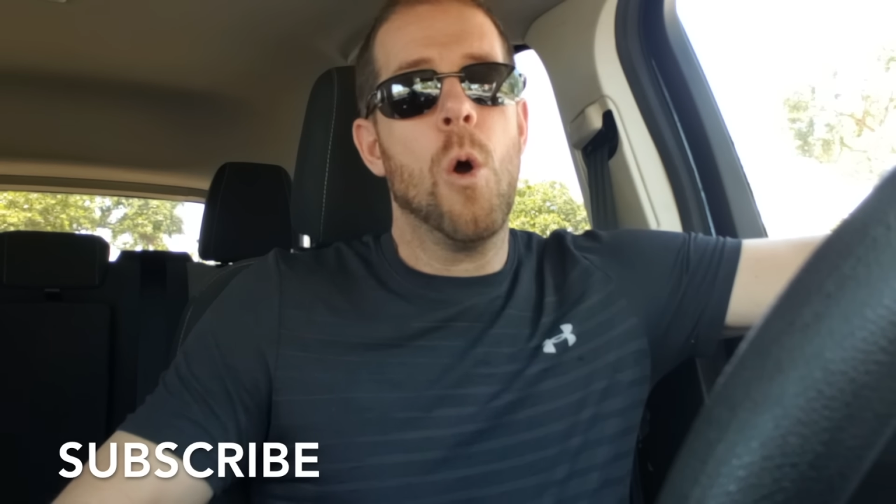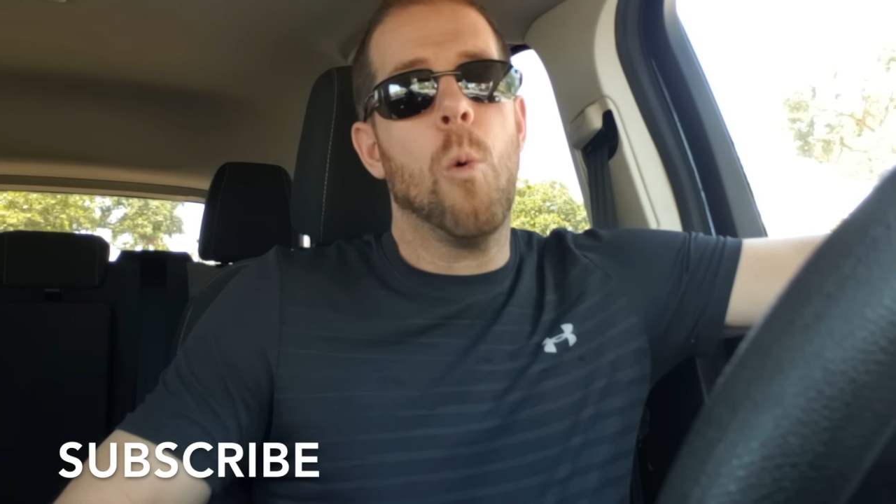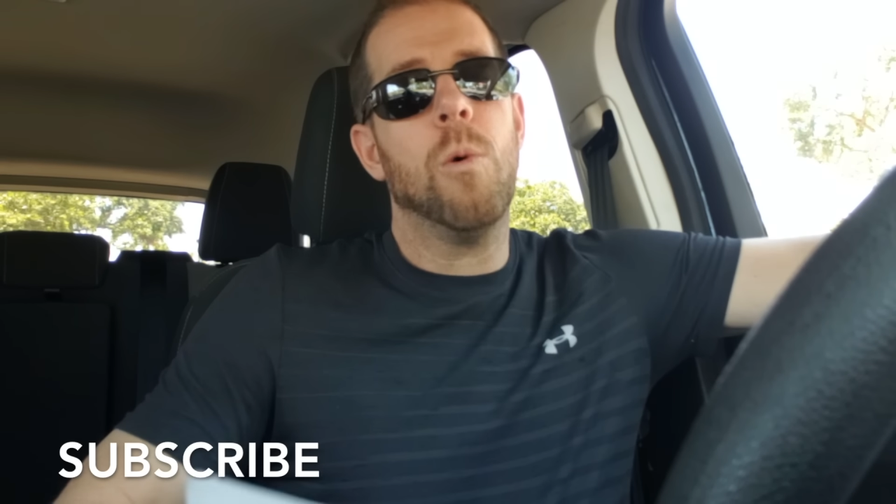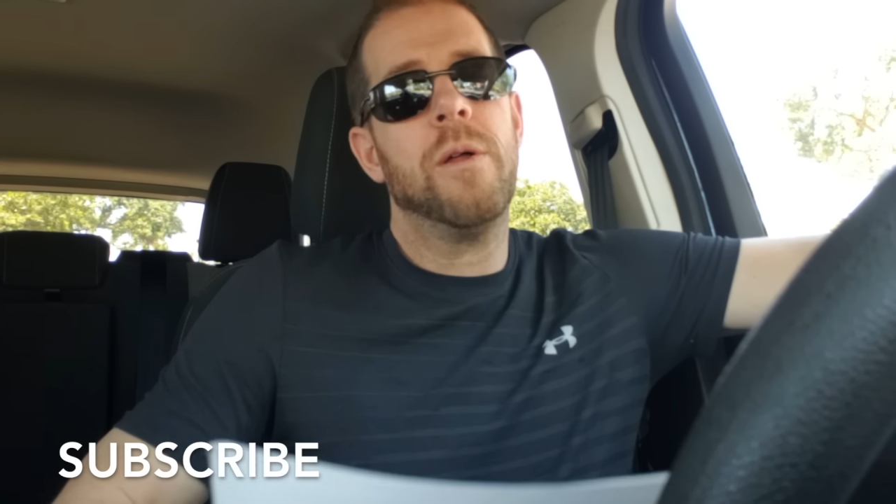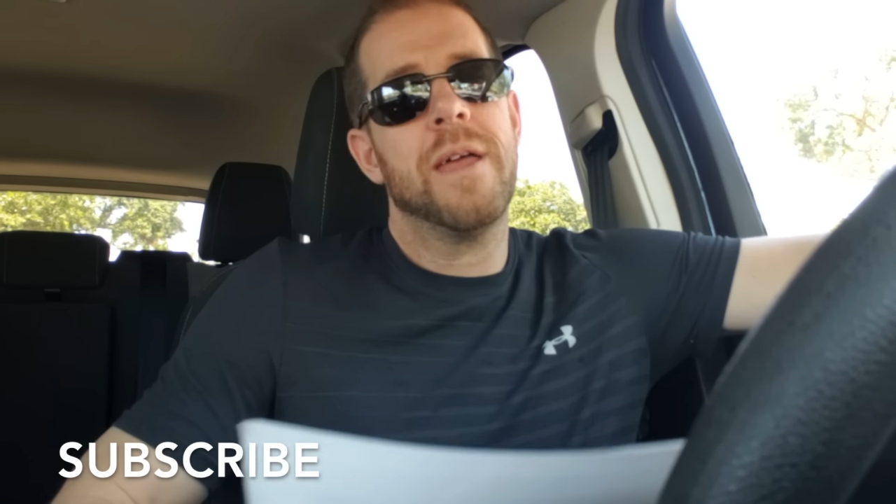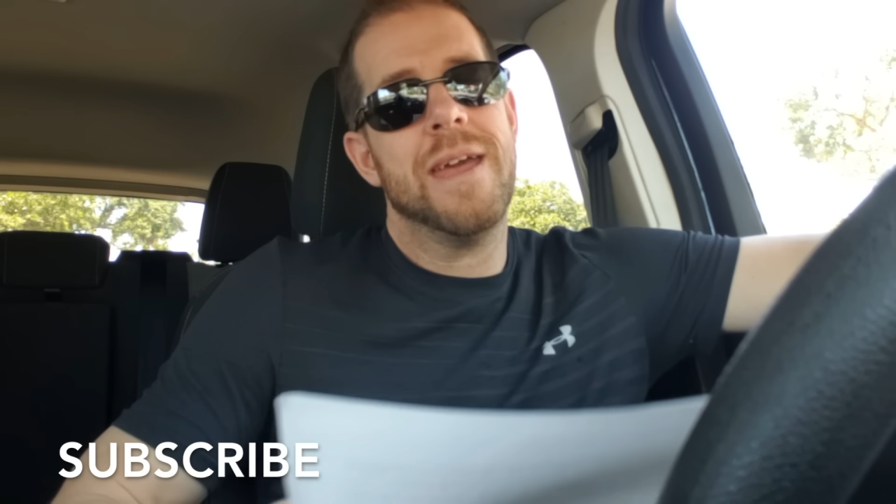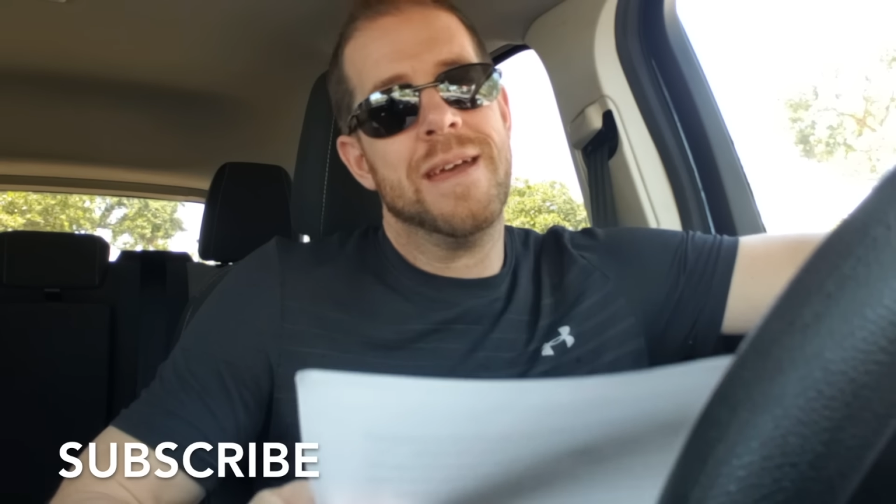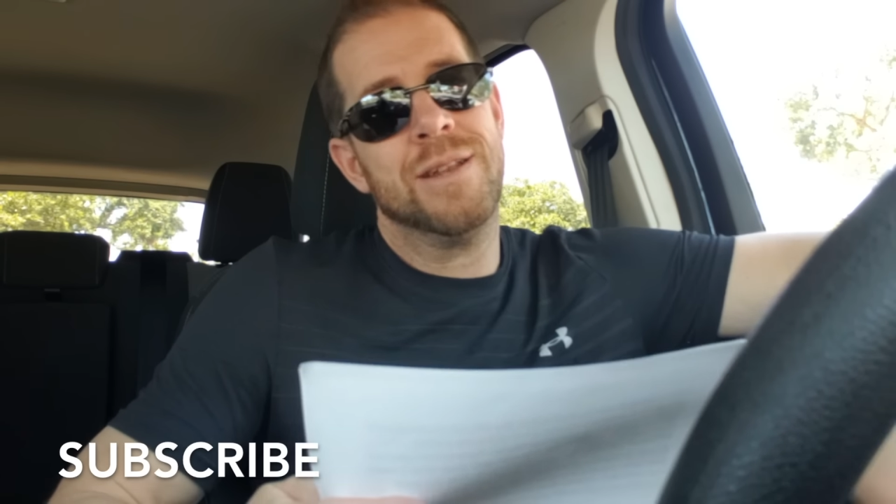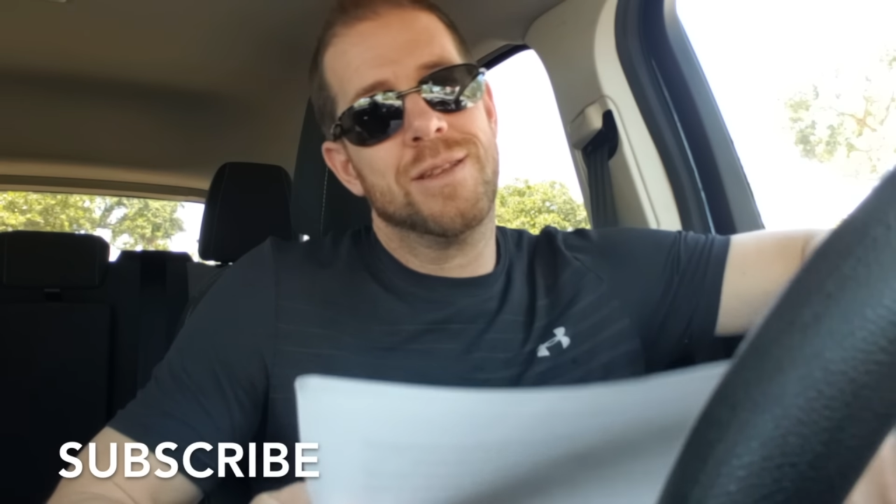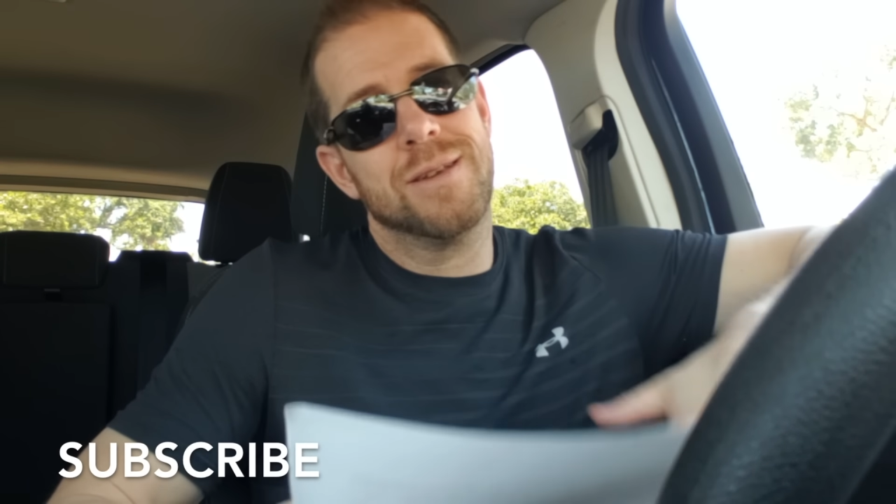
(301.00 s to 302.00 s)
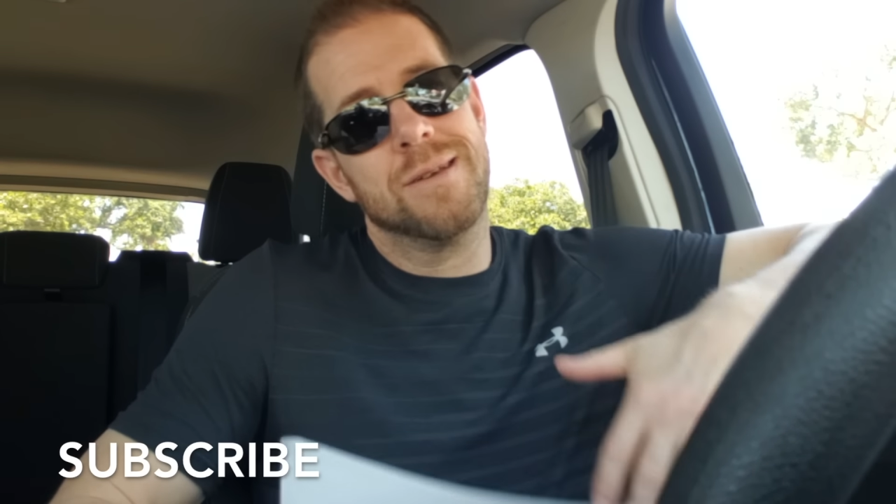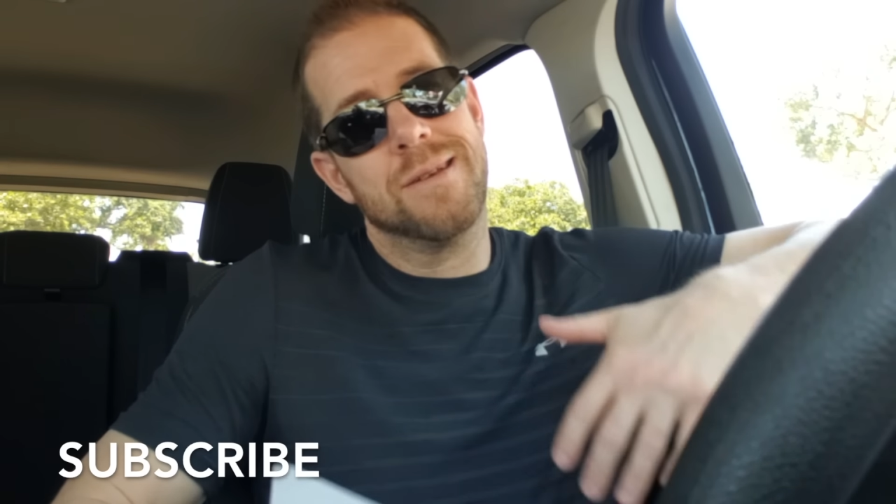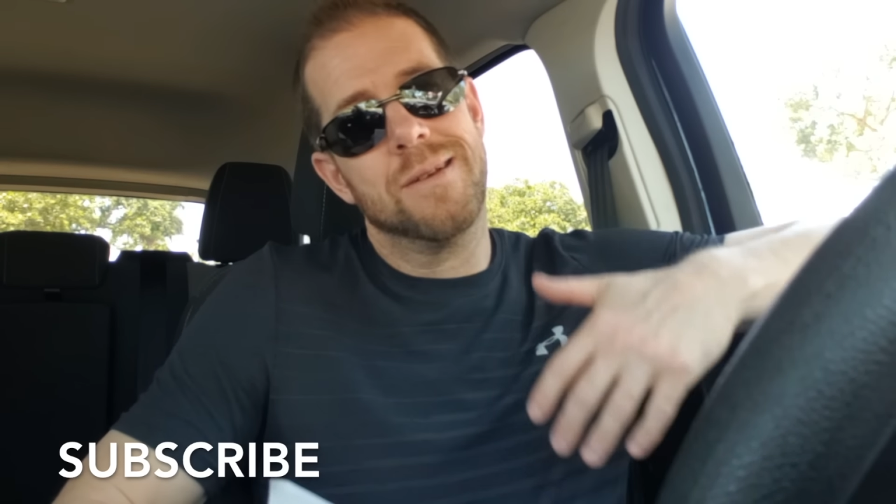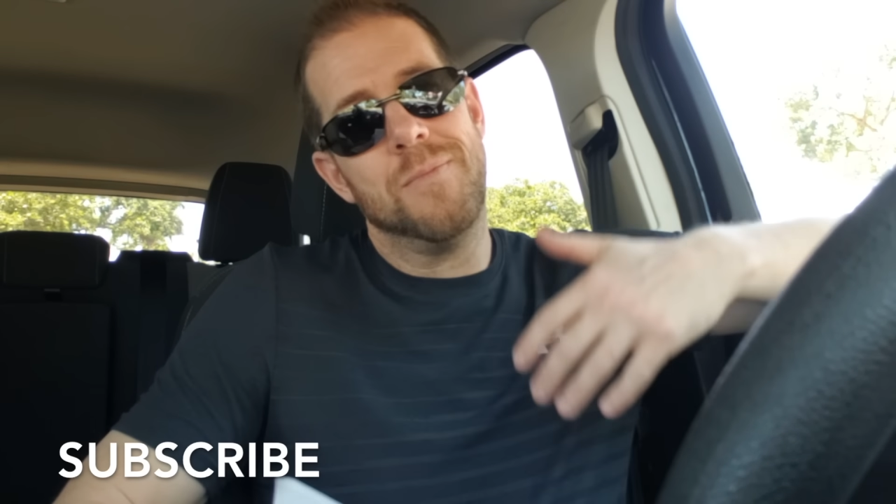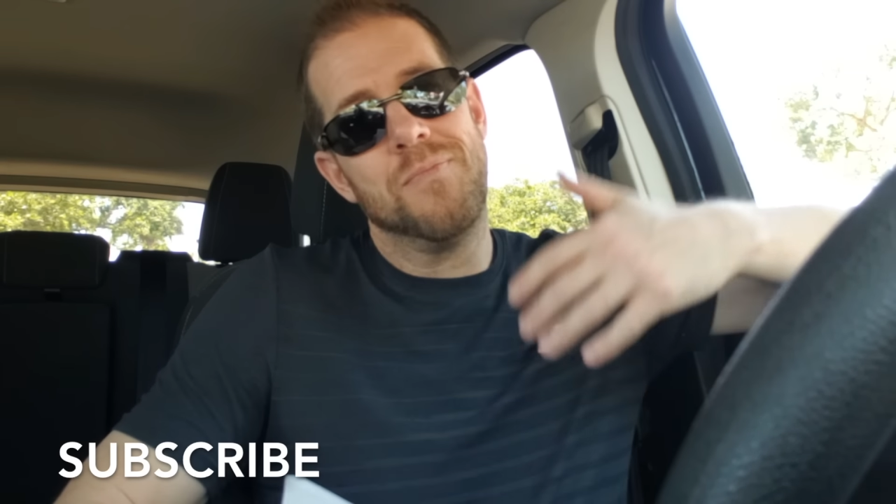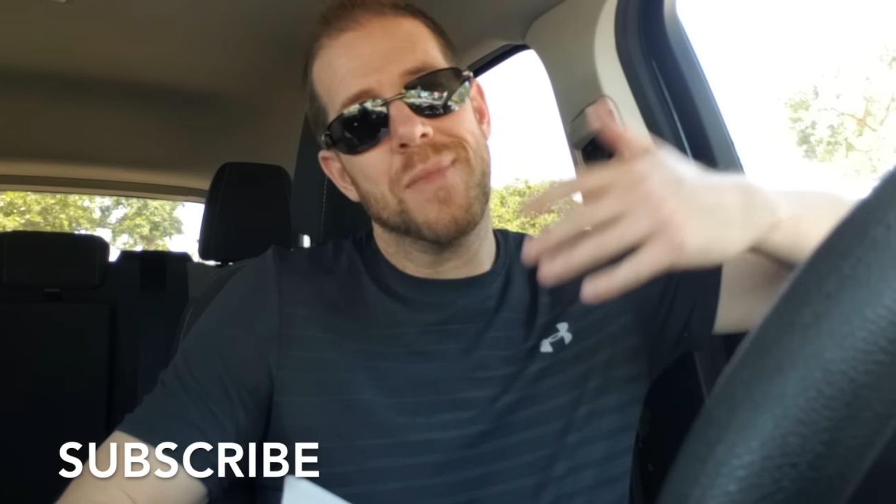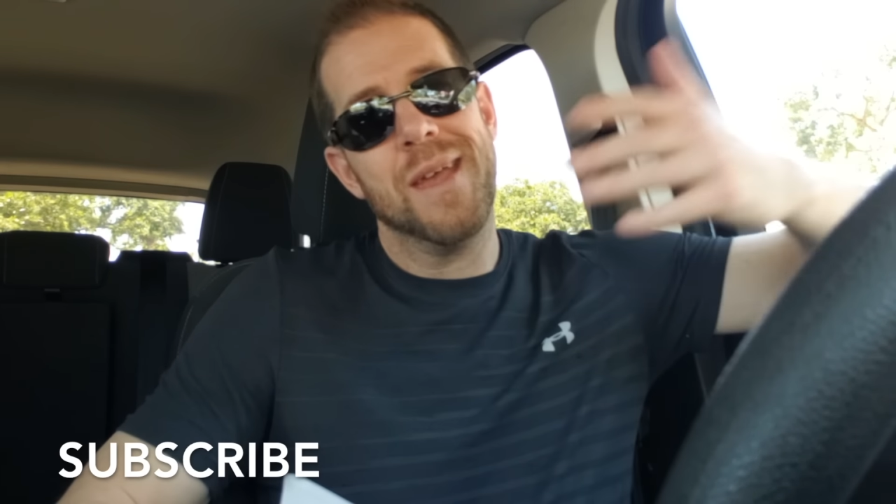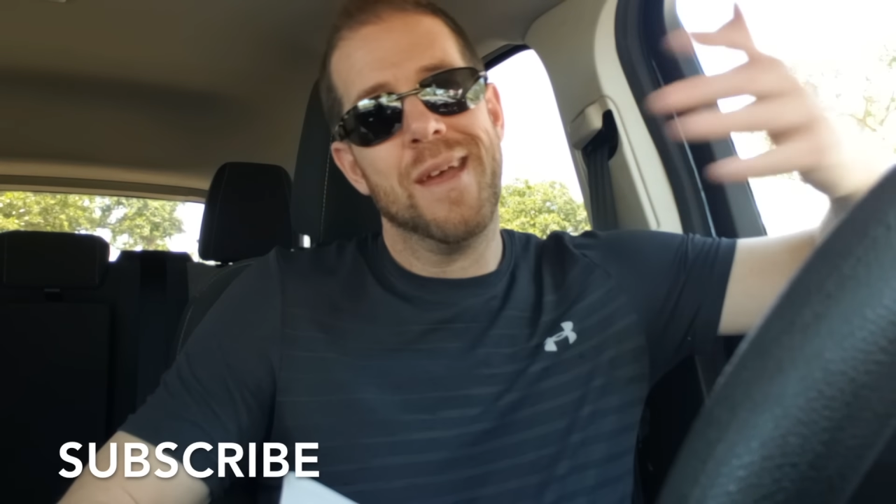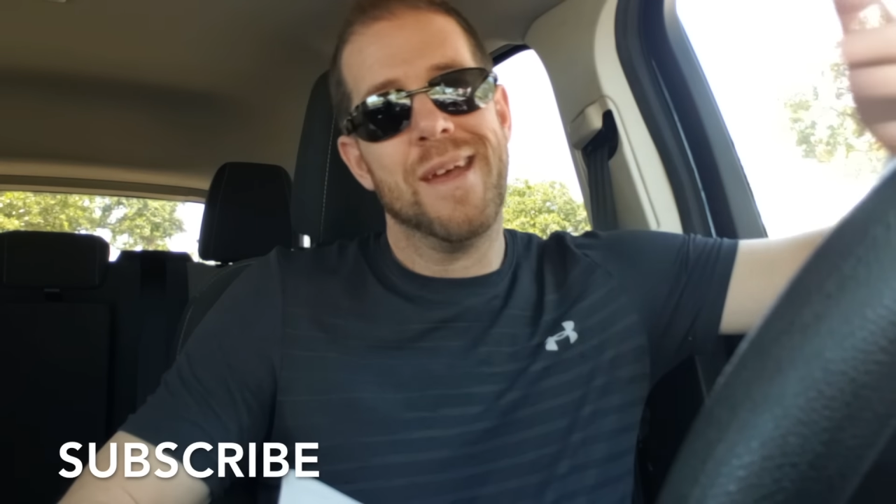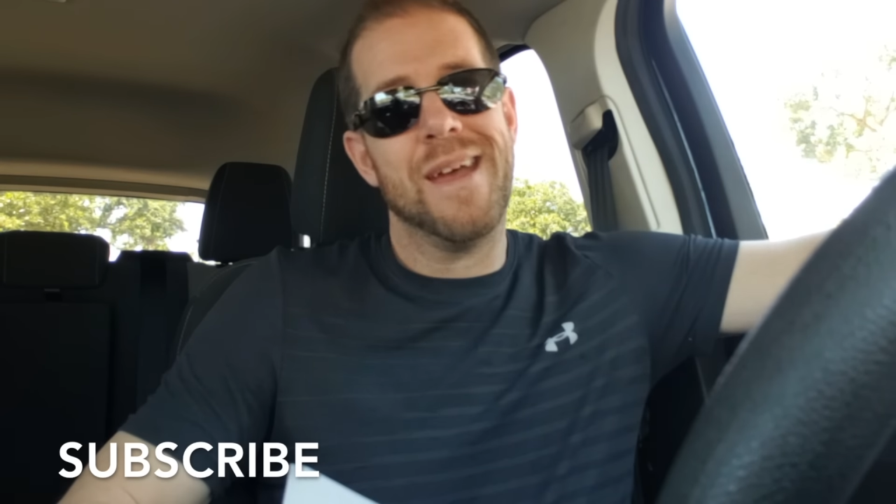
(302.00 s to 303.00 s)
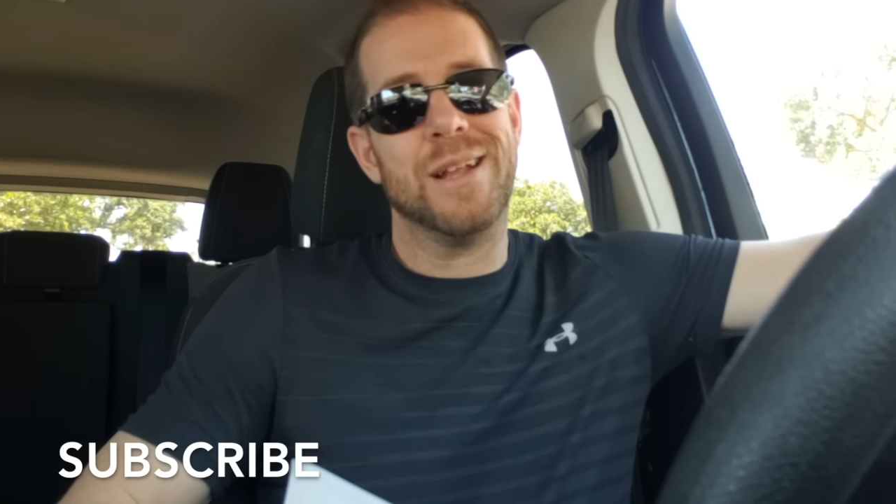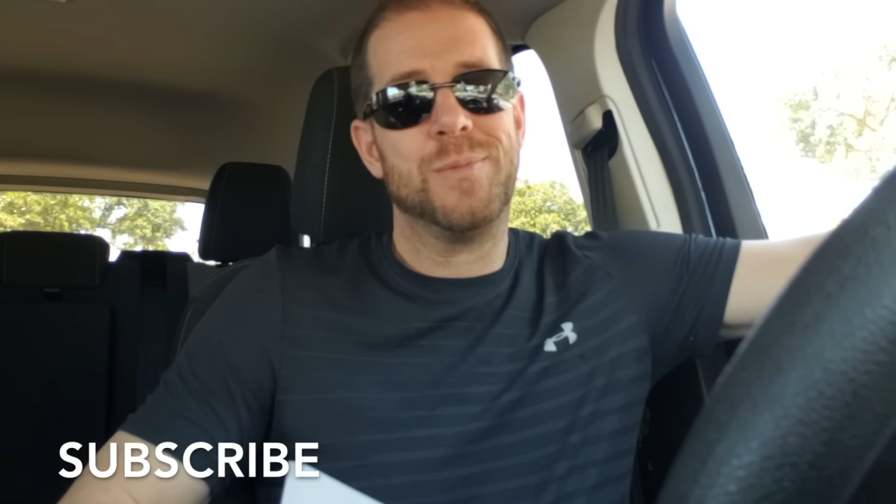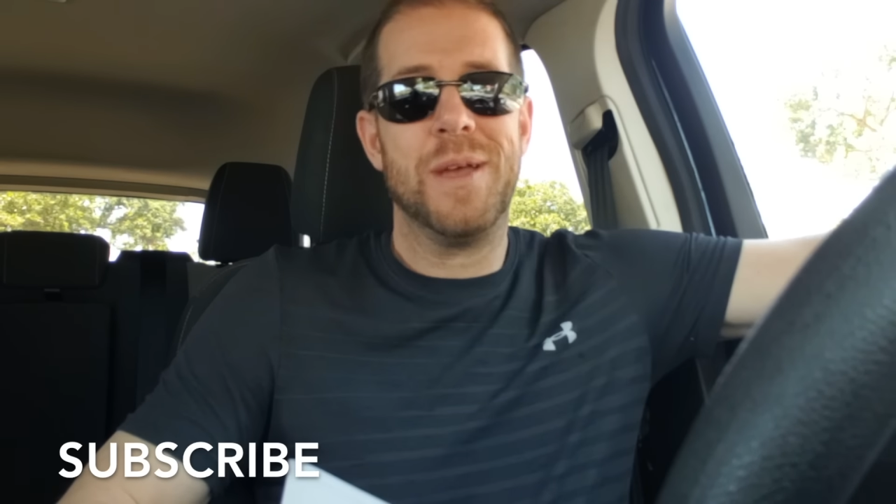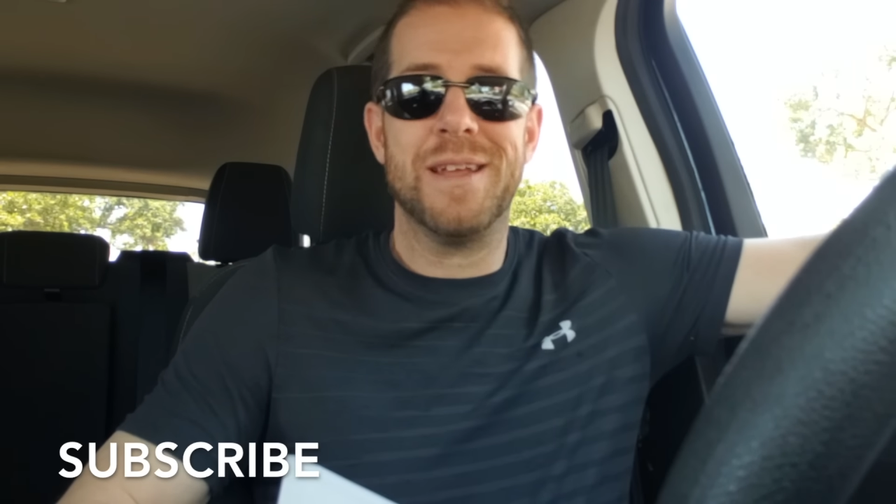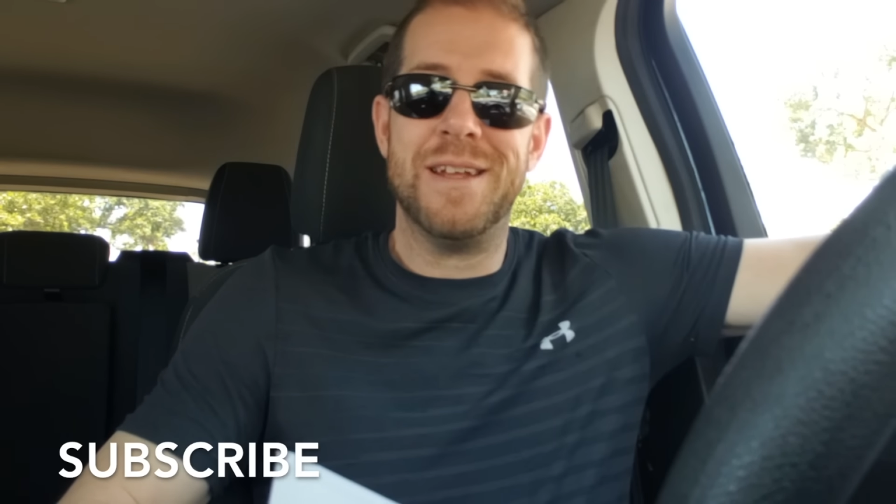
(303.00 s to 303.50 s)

will hint and speak in